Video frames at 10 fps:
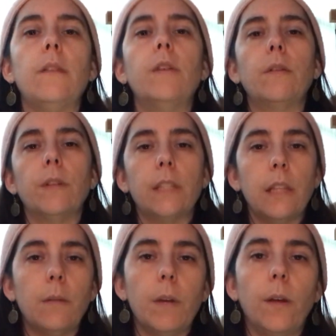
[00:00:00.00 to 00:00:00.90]
even if it's
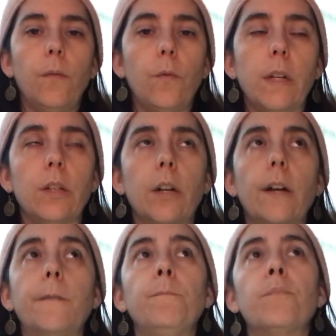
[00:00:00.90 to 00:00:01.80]
in the middle of winter,